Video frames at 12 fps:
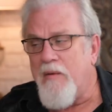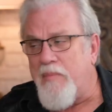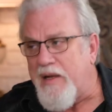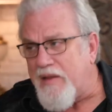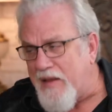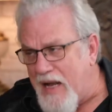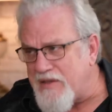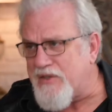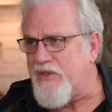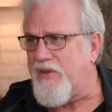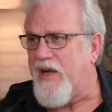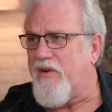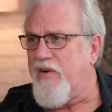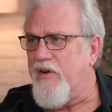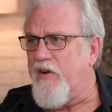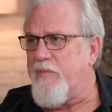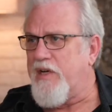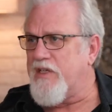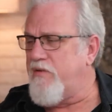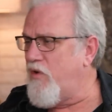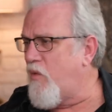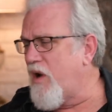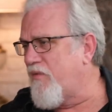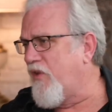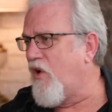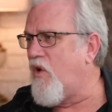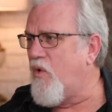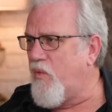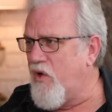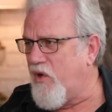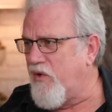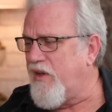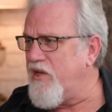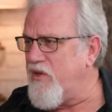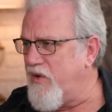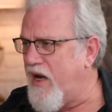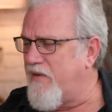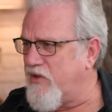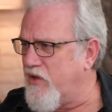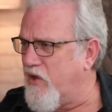But that's still not good enough because if you want it for the whole world, then you have to